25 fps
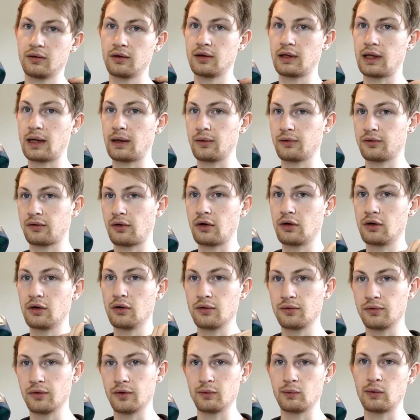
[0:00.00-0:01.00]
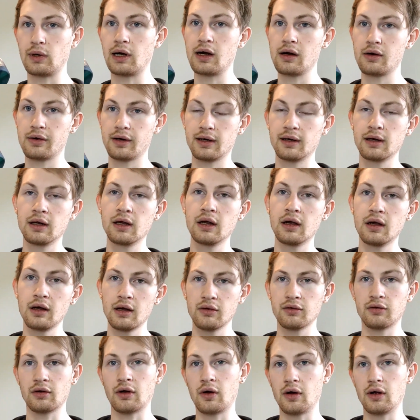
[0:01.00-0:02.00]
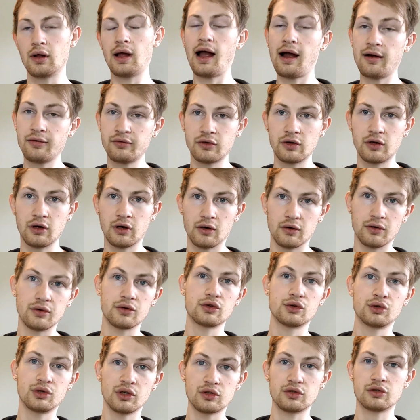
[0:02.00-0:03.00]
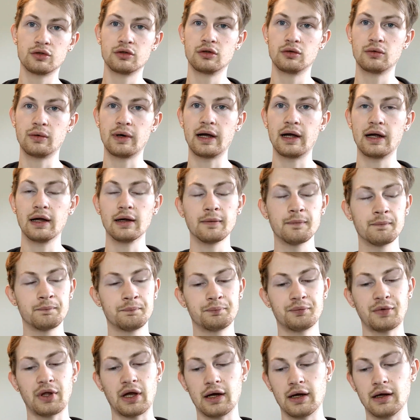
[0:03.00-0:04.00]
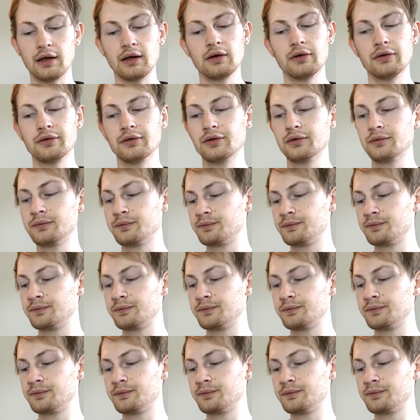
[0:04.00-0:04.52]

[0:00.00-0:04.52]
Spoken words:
that I was going to use for the wiring. So I'll have to go the traditional way and